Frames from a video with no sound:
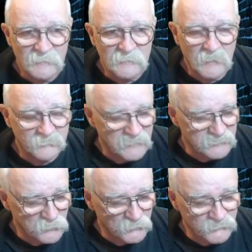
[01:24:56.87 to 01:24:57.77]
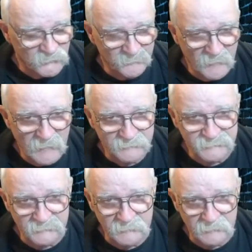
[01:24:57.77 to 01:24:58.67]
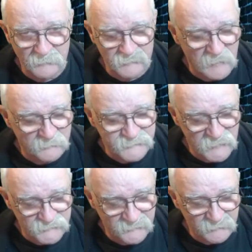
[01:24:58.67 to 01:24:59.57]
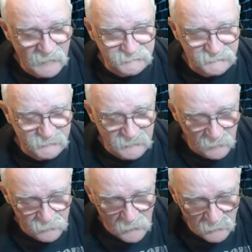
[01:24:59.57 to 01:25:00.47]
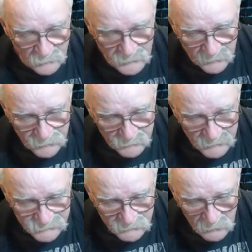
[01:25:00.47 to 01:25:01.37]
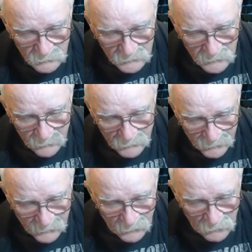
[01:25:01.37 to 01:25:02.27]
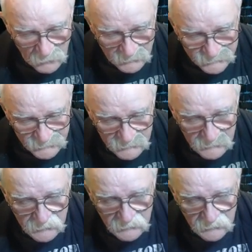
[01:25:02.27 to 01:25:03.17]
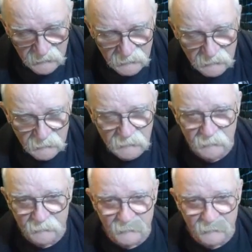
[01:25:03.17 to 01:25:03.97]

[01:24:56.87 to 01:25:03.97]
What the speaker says: I've got to go through the bots, and I'm changing bots anyhow. Probably I've been messing around with a couple of different ones. And